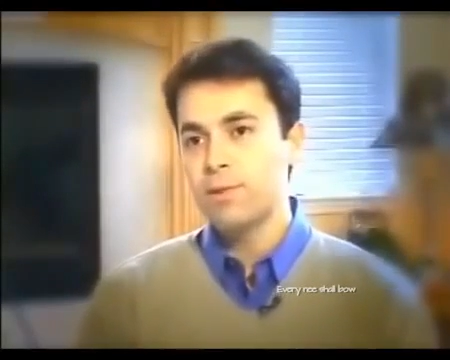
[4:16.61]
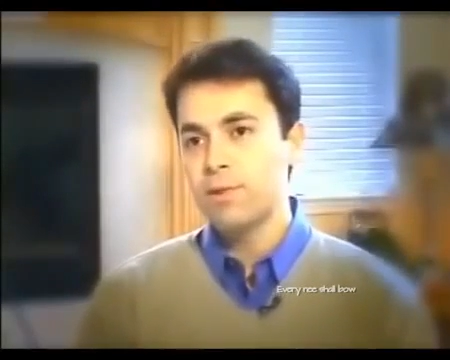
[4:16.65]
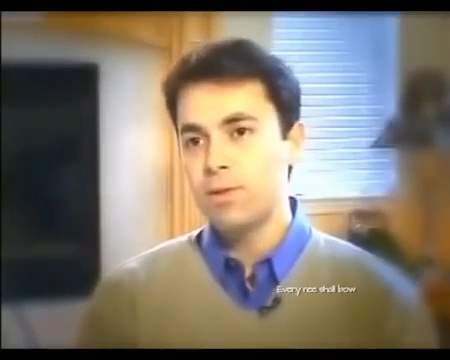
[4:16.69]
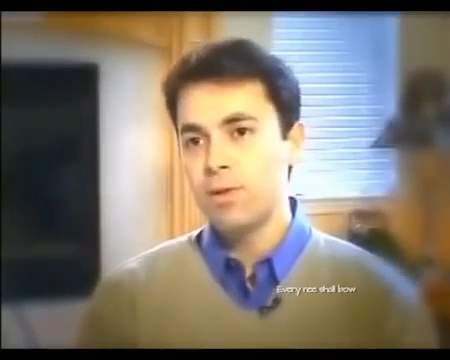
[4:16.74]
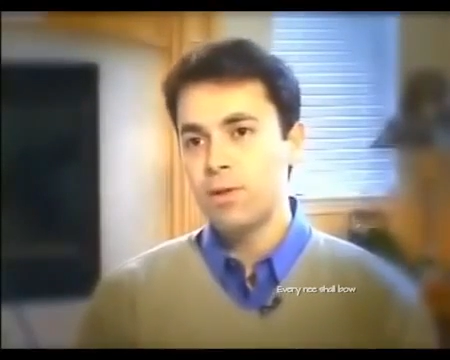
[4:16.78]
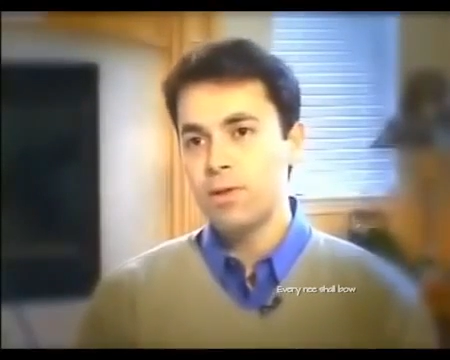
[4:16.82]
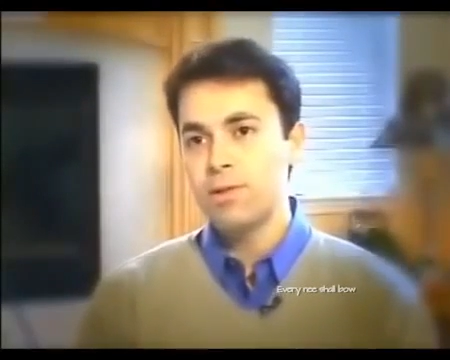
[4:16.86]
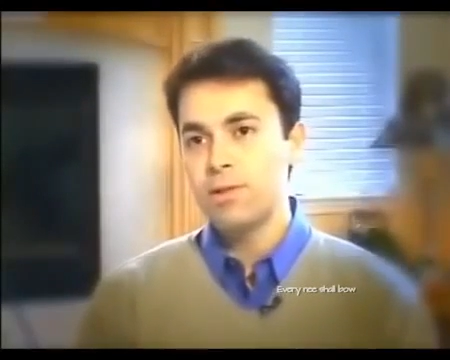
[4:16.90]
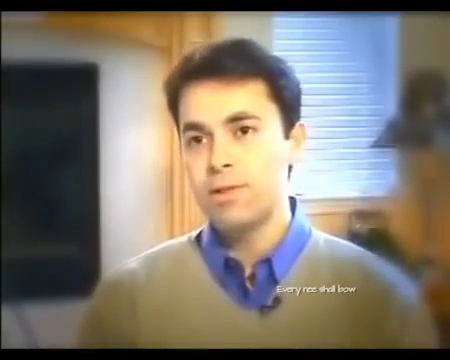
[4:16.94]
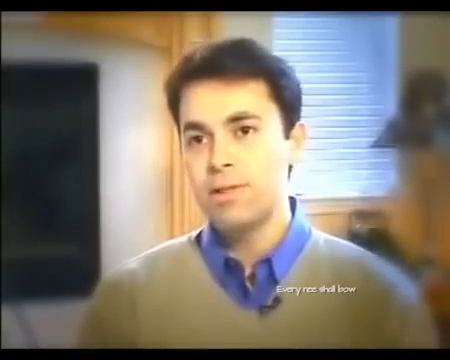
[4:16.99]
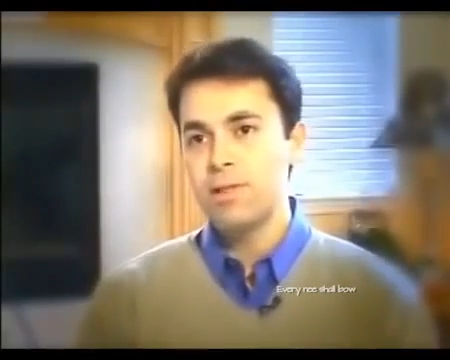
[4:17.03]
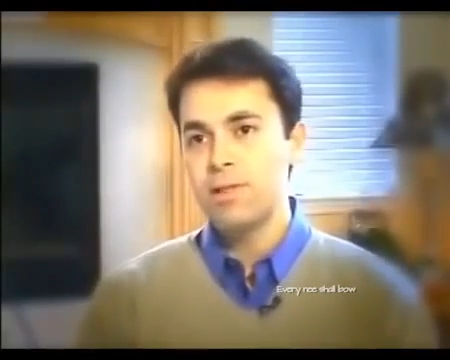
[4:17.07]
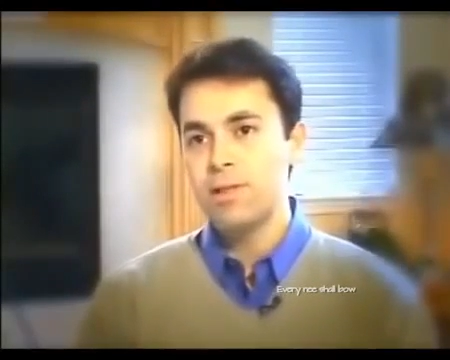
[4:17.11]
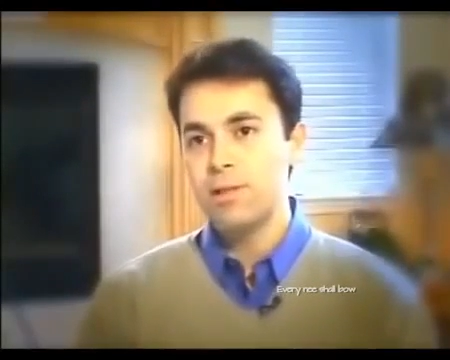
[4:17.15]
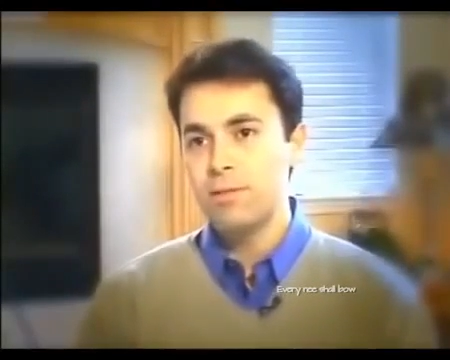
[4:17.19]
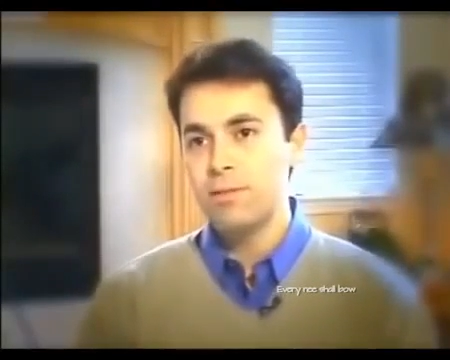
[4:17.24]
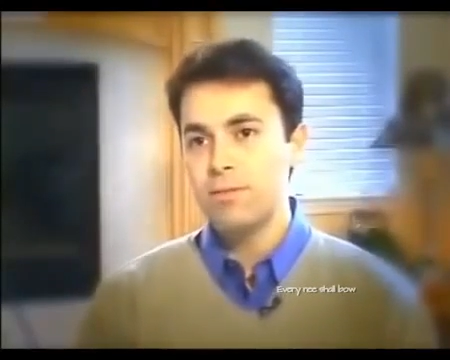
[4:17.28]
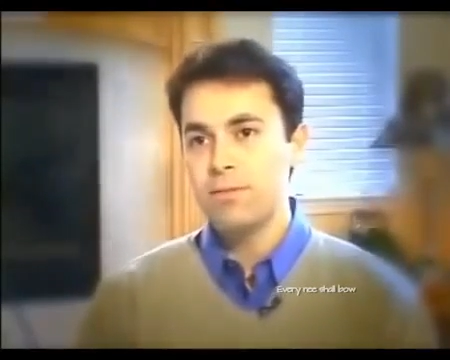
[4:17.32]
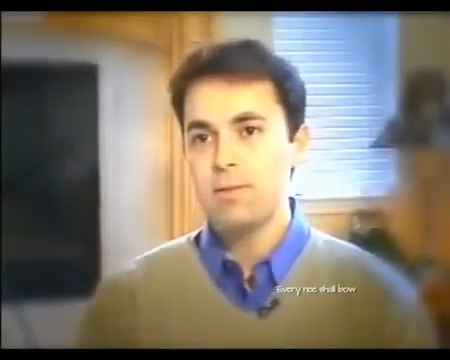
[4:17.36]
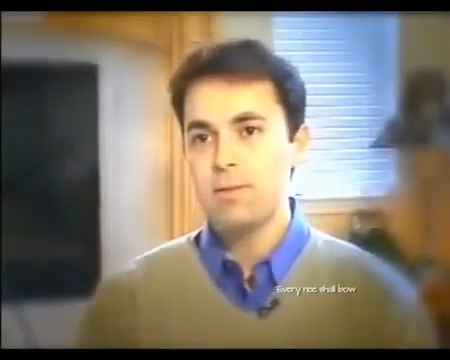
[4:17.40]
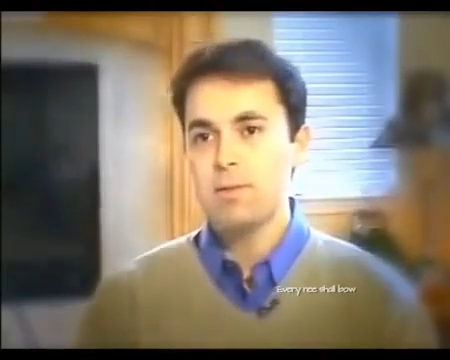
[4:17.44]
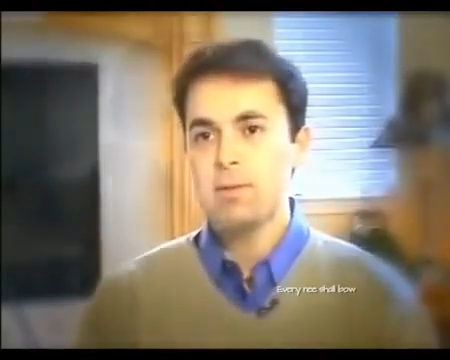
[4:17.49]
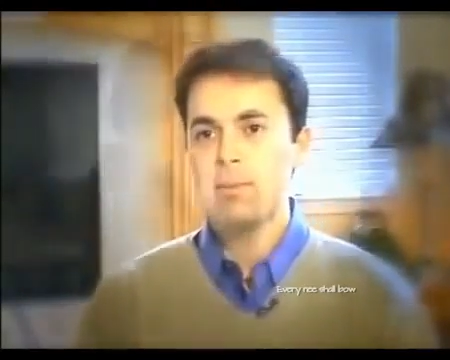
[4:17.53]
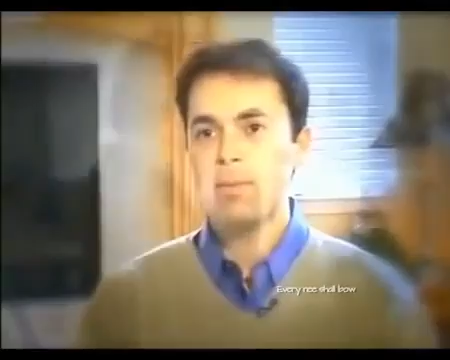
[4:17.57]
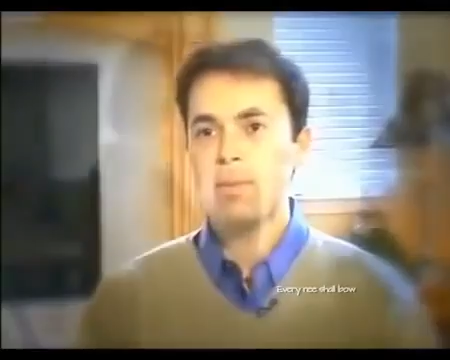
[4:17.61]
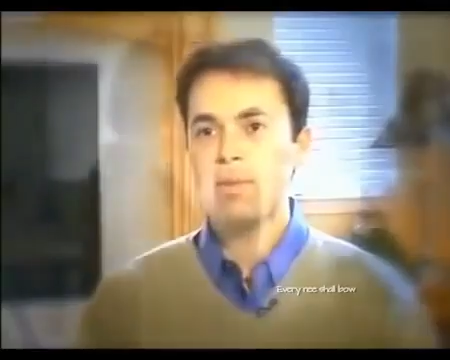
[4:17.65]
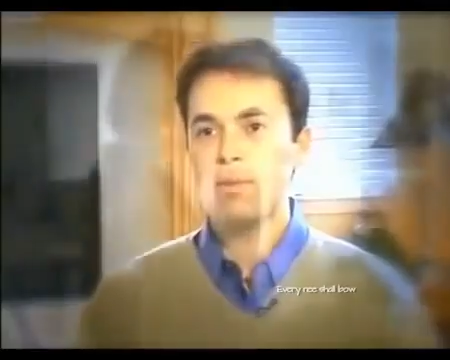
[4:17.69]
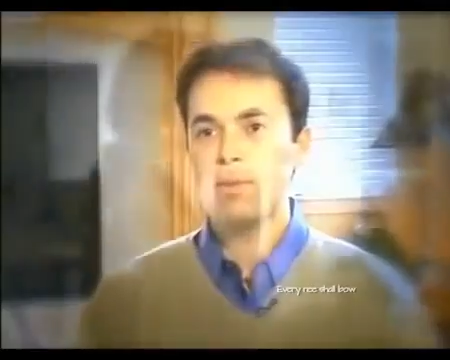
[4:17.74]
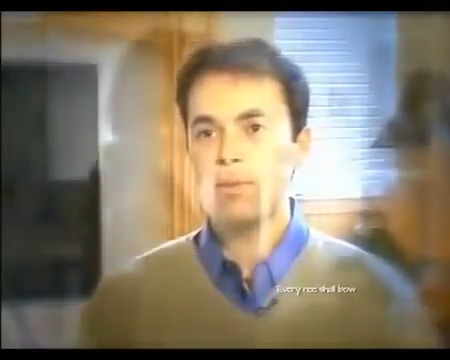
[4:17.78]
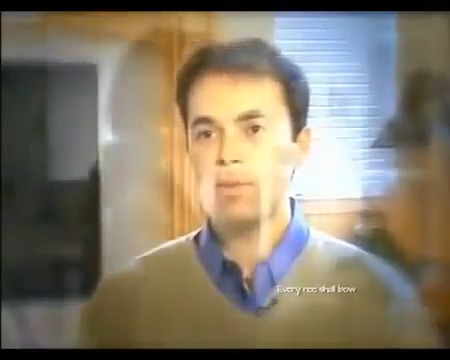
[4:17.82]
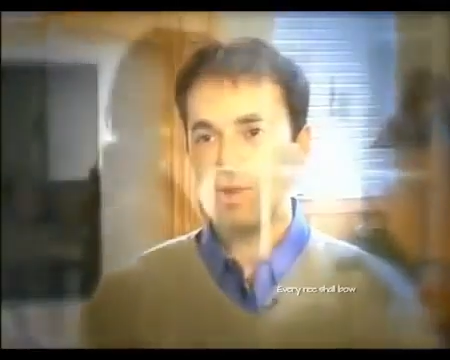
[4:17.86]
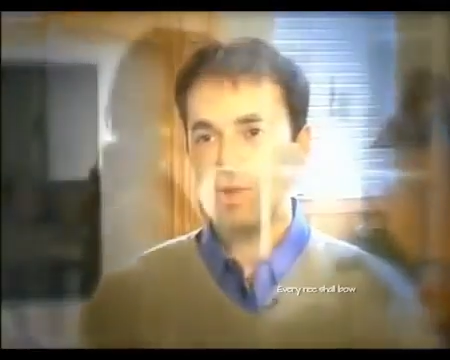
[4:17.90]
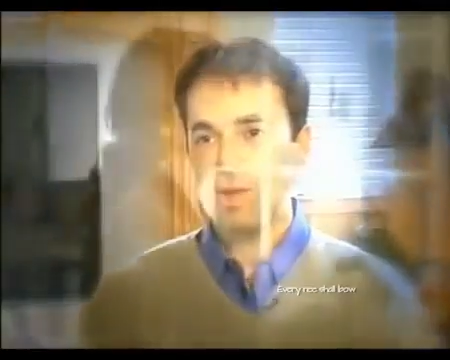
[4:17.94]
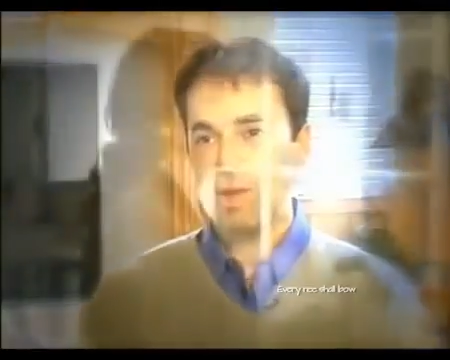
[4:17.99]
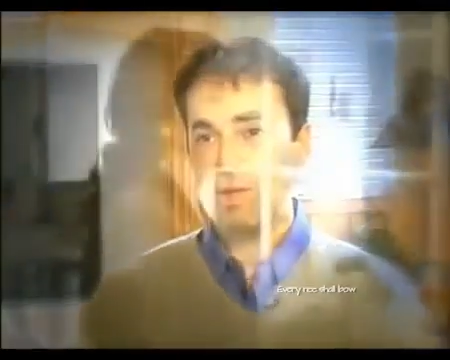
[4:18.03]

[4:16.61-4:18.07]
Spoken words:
we started seeing a fundamental